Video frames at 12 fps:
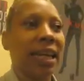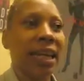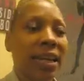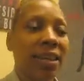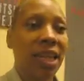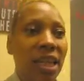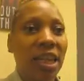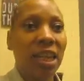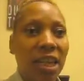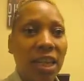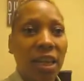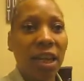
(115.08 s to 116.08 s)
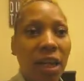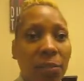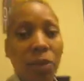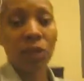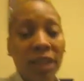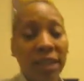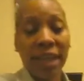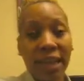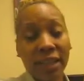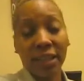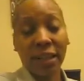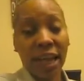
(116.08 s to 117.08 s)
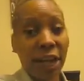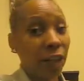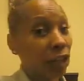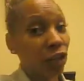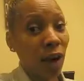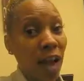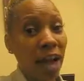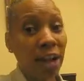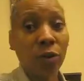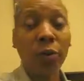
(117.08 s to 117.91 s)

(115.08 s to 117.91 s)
And then you can let it air dry,